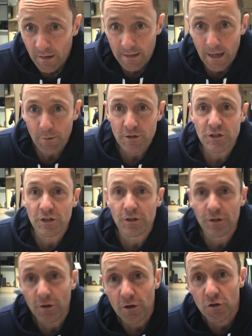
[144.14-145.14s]
Now, as
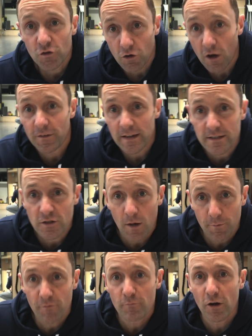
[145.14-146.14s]
you try these
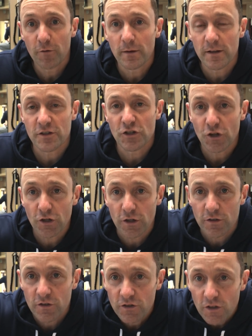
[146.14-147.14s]
type of movements, you
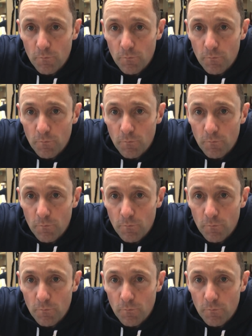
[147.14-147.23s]
could